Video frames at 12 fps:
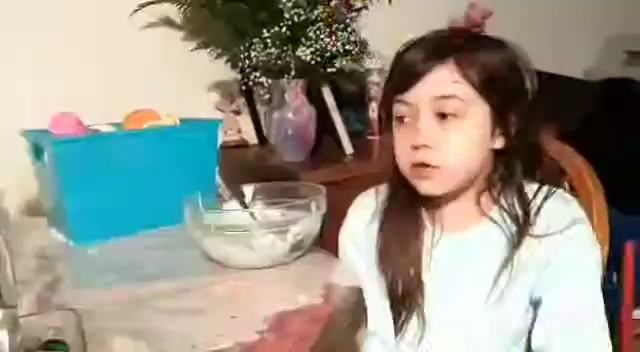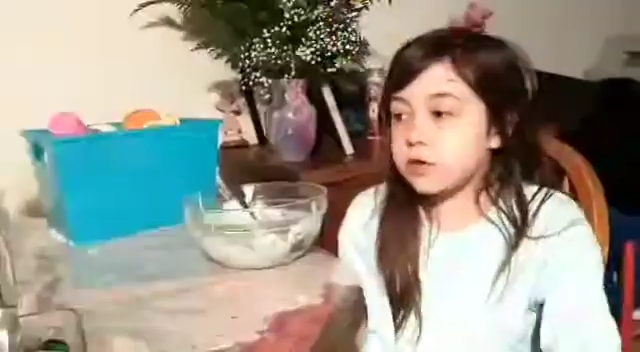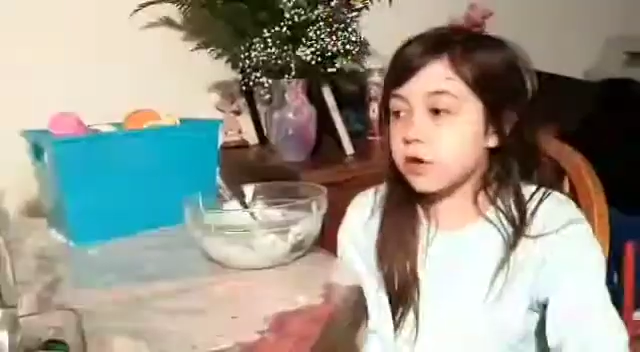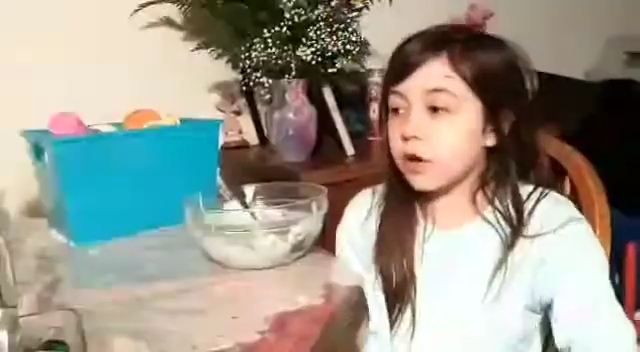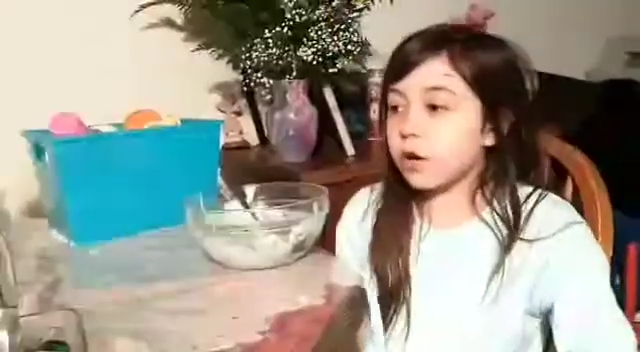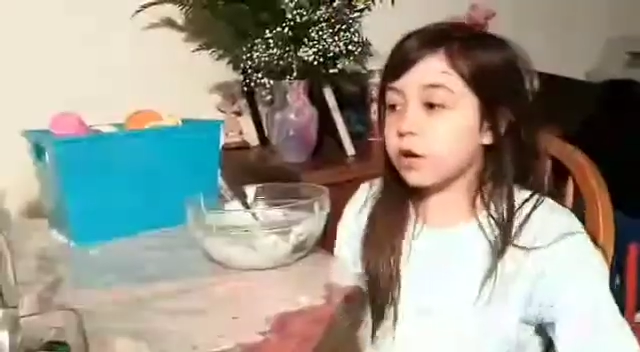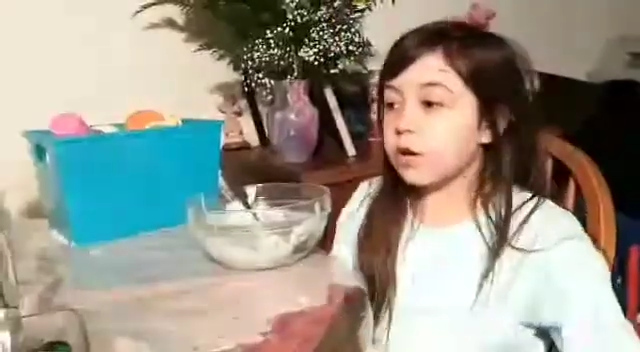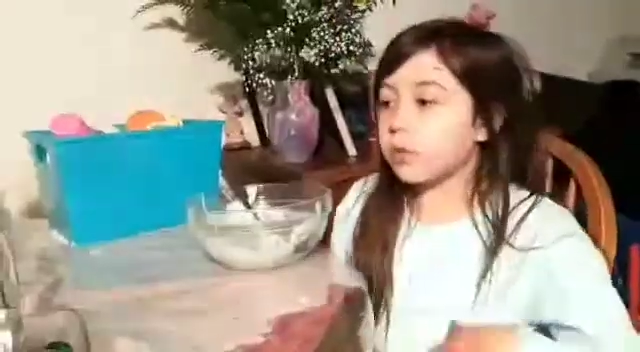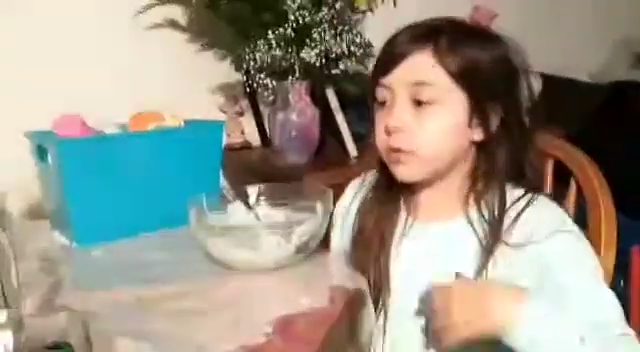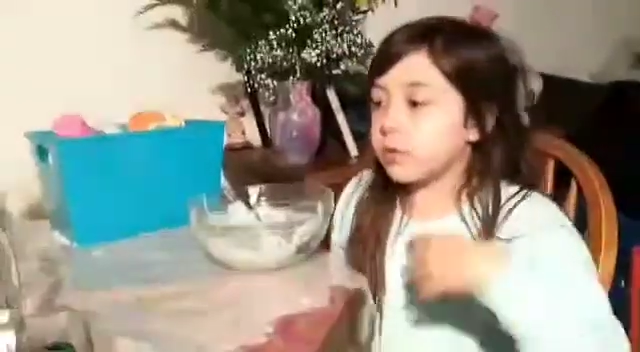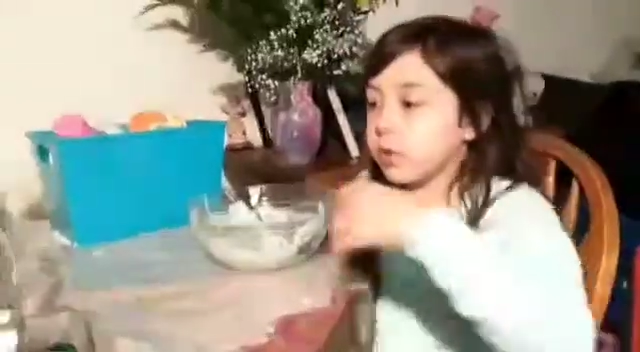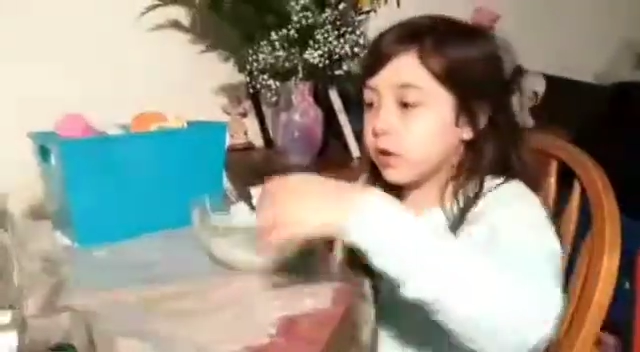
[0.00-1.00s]

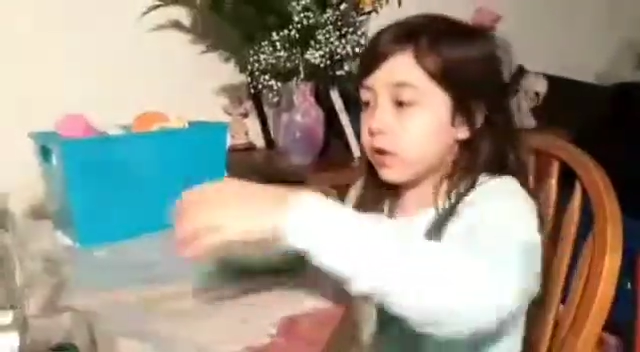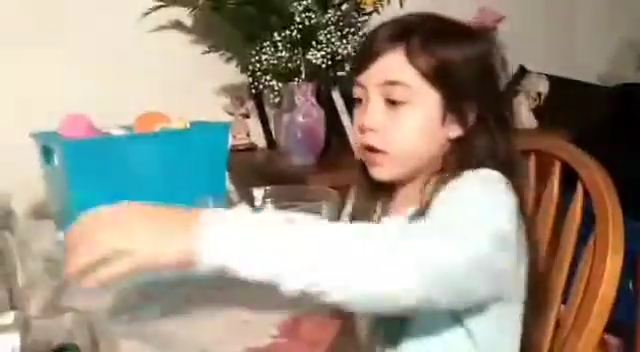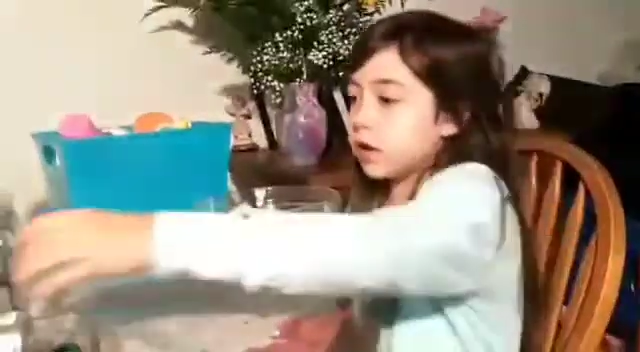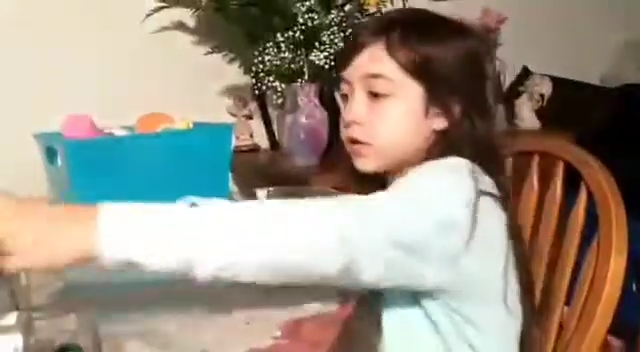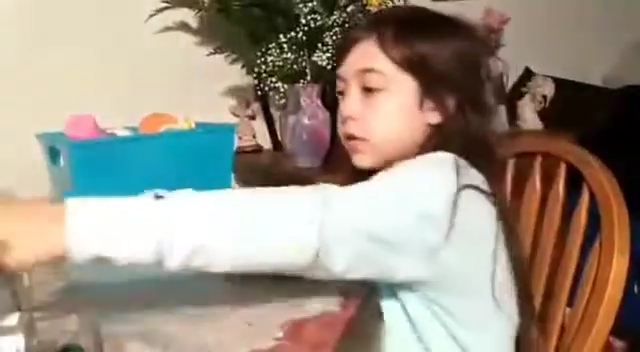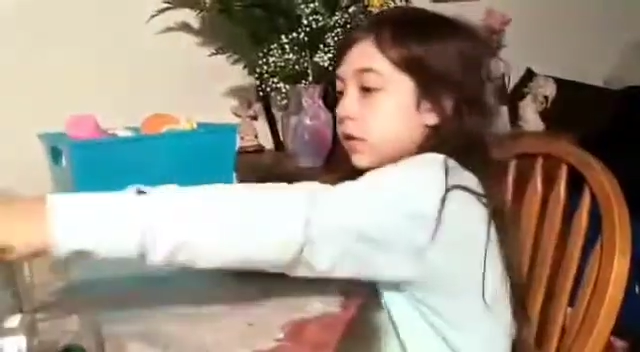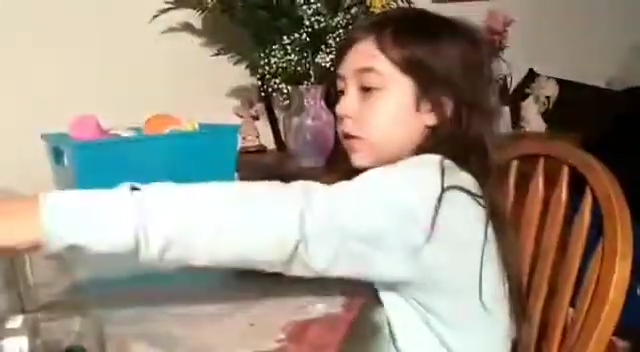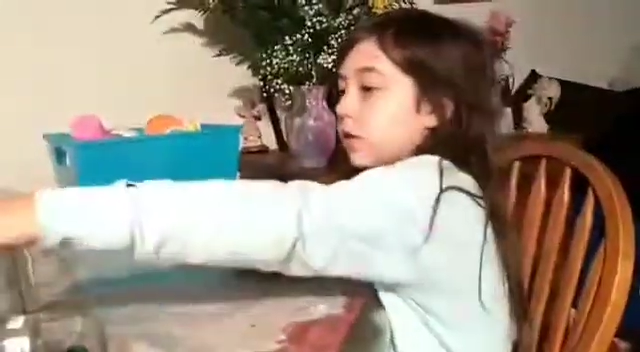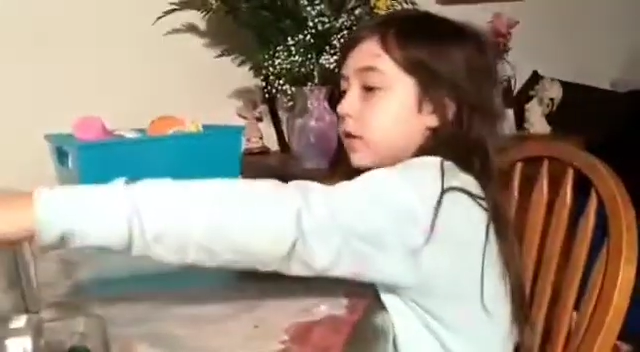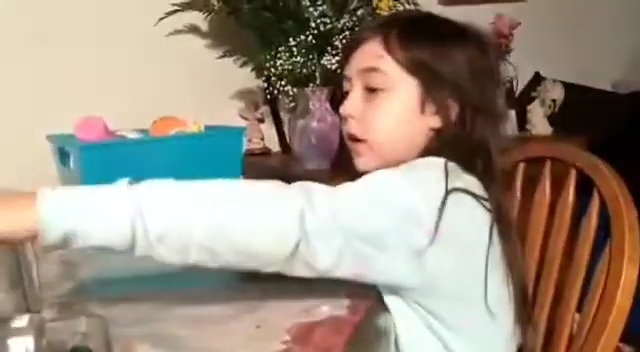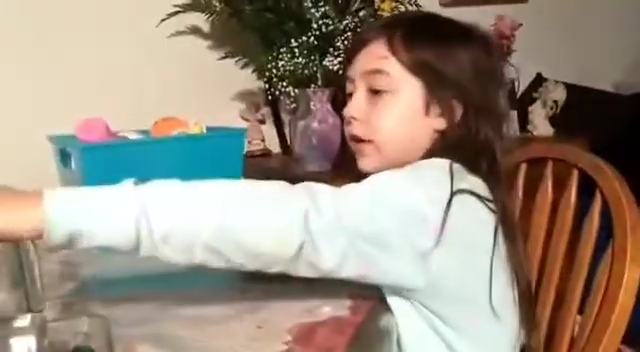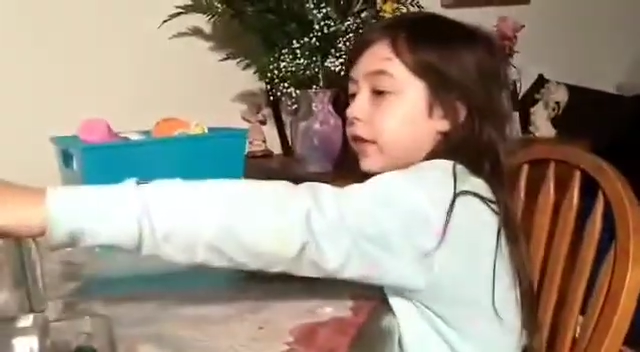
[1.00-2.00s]
So you're gonna. So
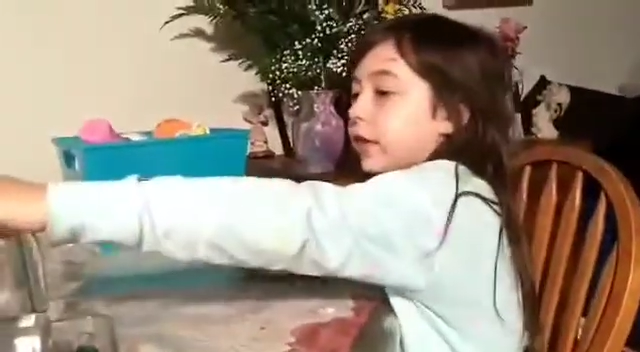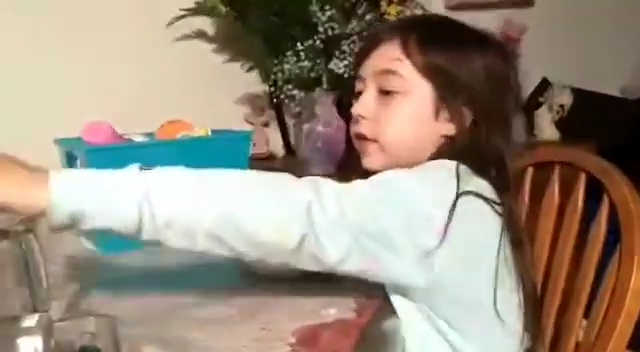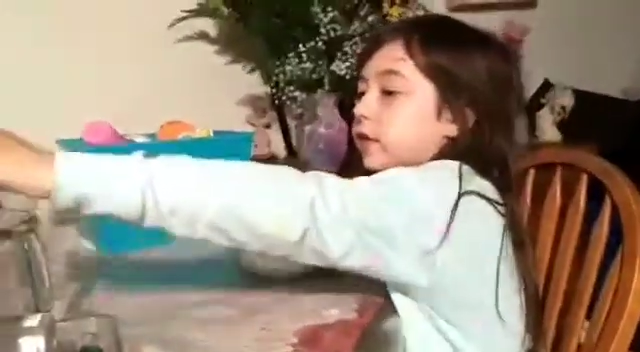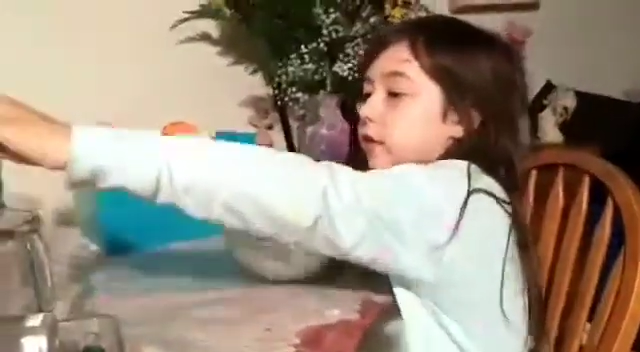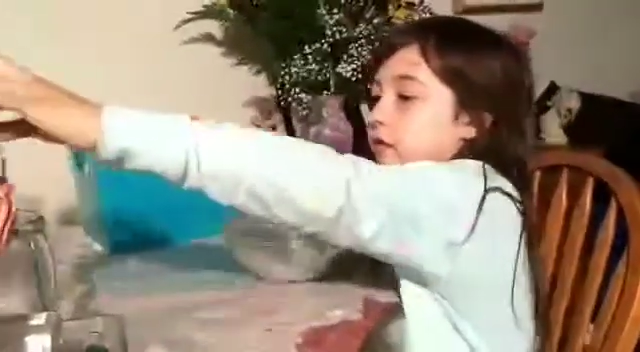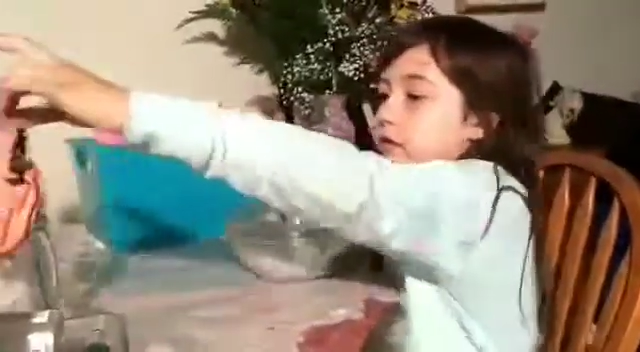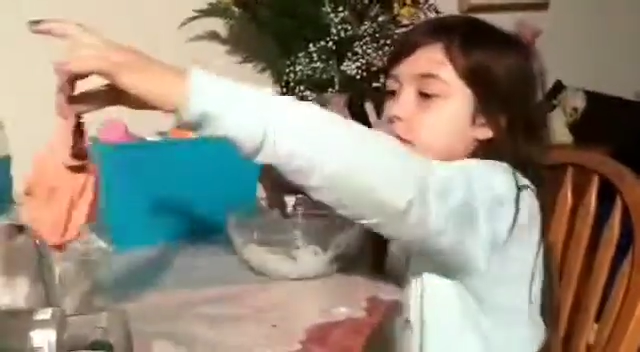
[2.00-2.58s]
I think this